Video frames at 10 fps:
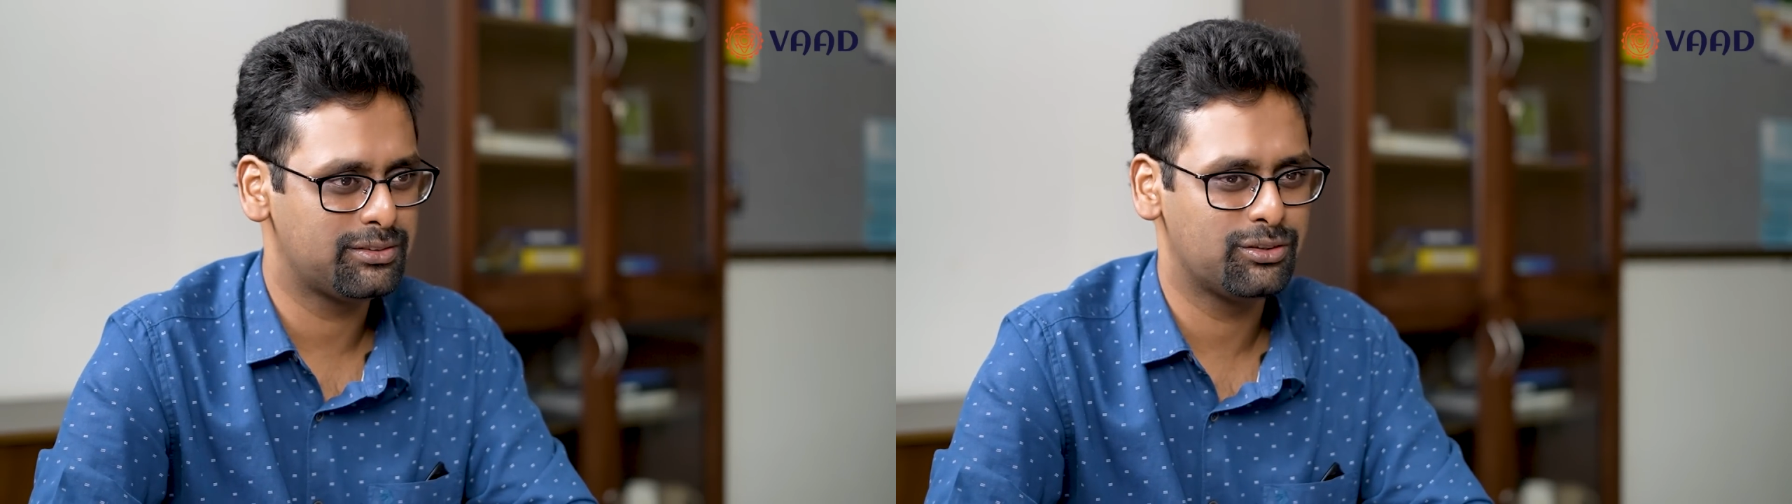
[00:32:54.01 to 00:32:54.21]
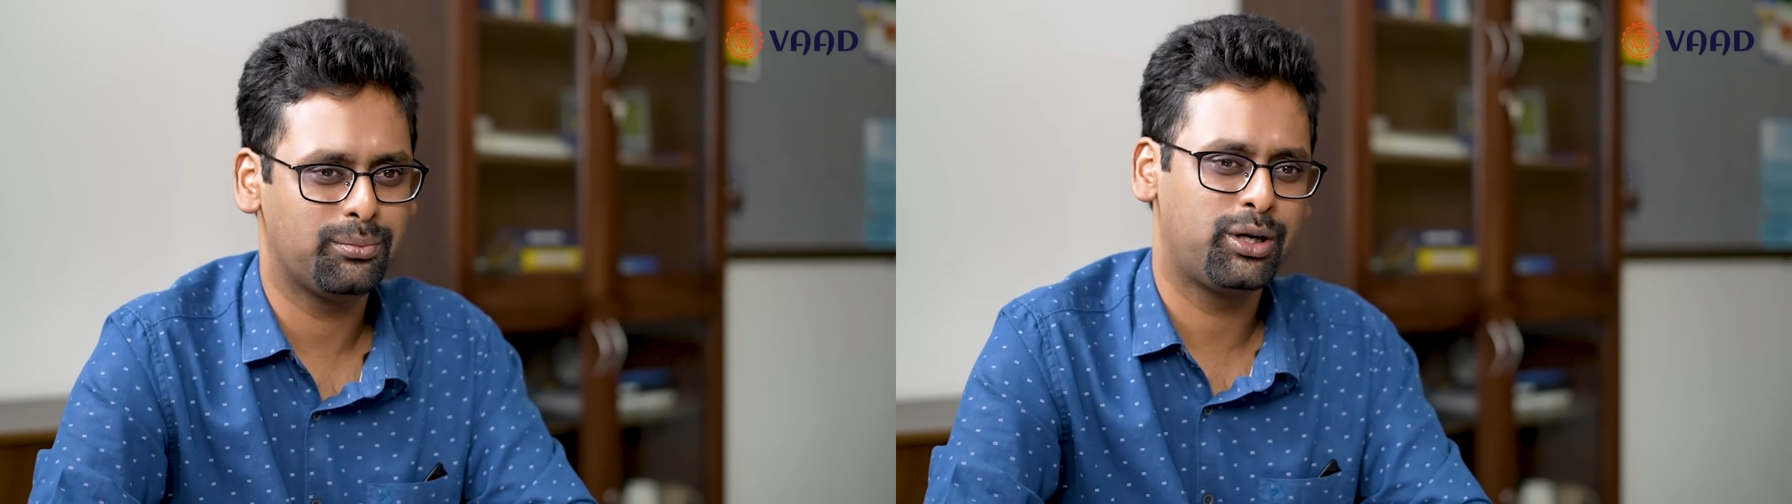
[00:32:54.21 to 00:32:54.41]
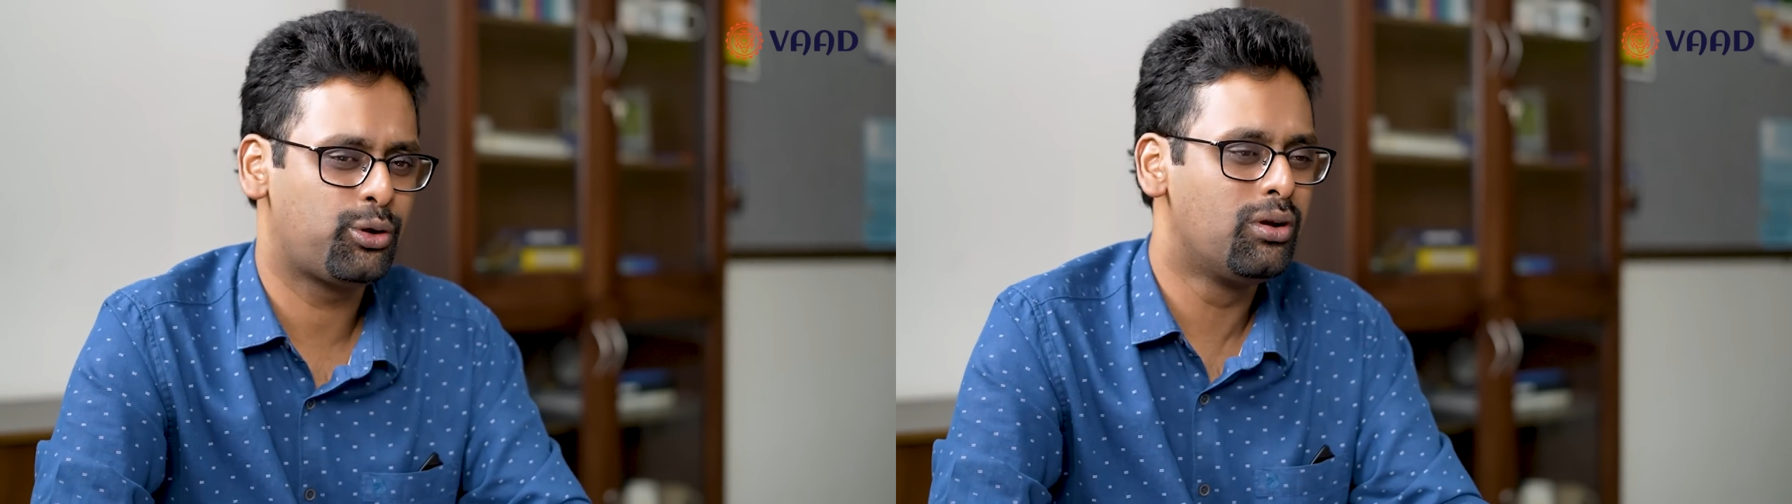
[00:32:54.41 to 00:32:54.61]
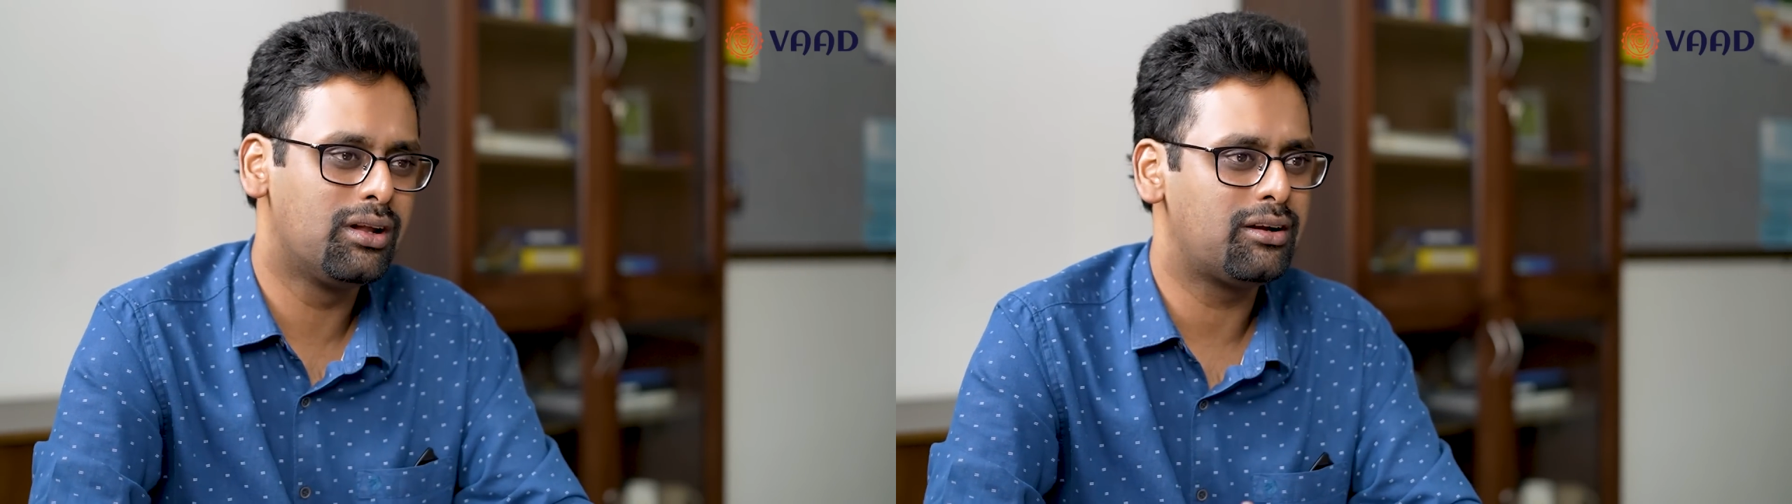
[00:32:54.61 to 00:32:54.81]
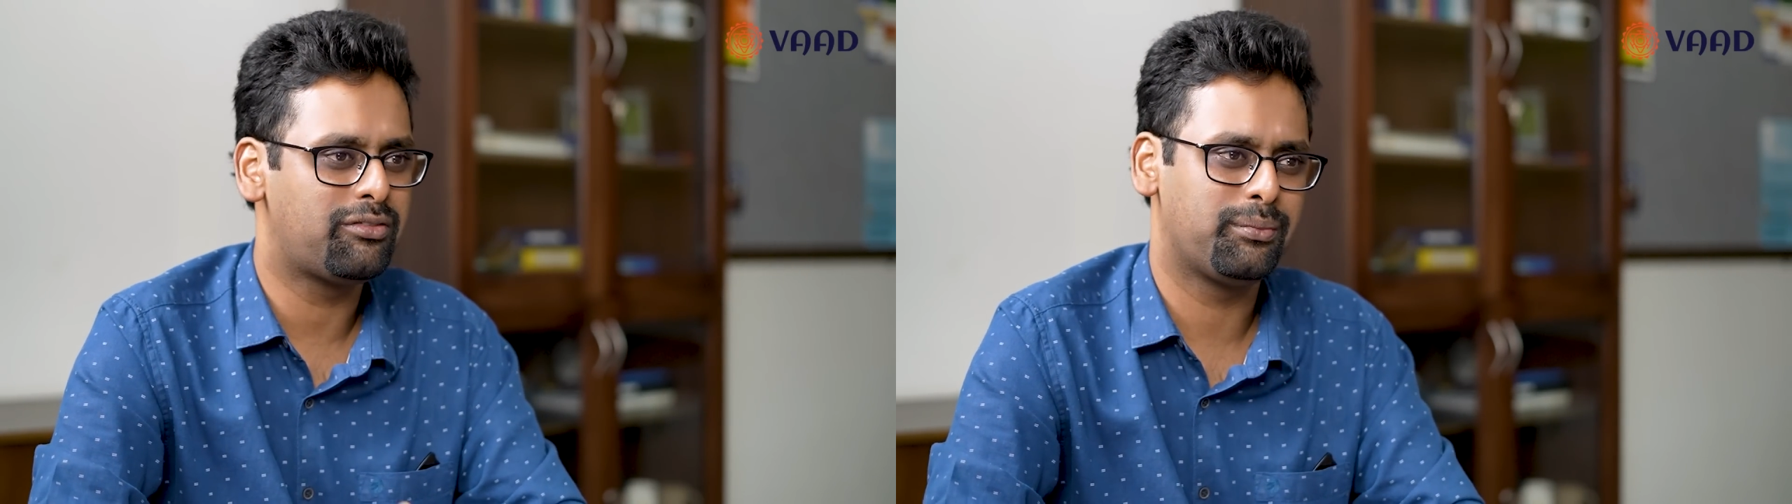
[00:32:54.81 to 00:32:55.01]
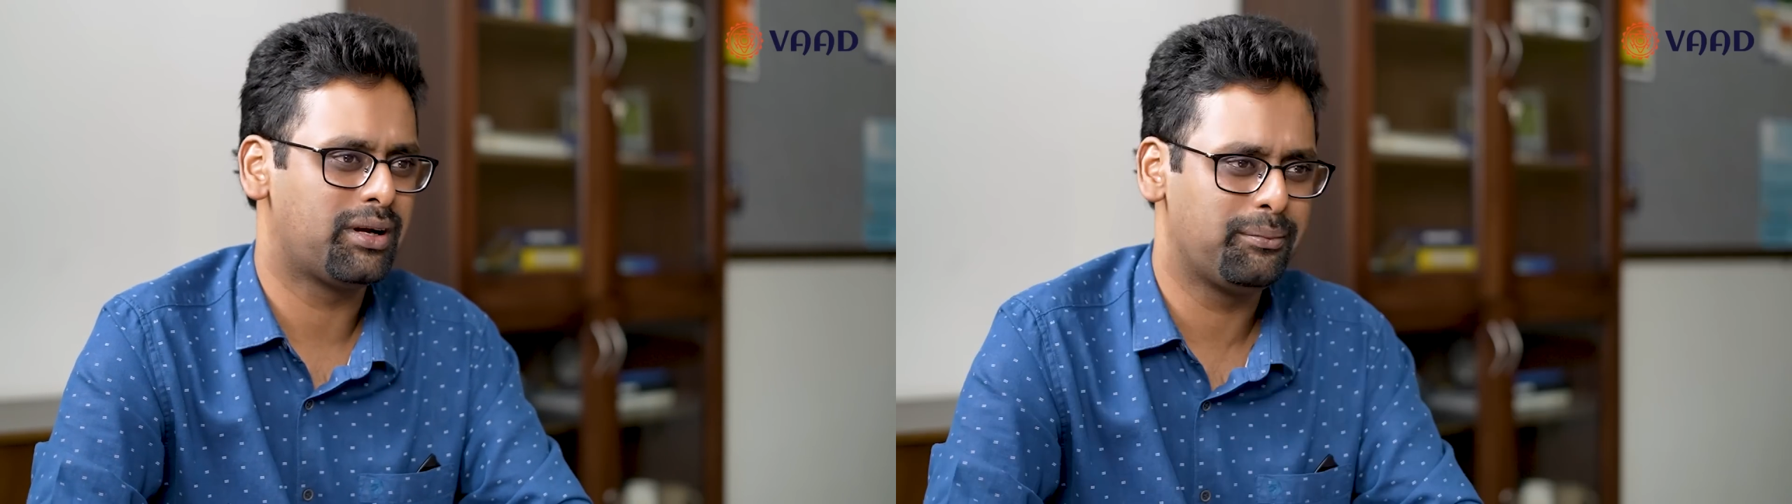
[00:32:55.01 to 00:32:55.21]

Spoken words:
sure, but you learn from it.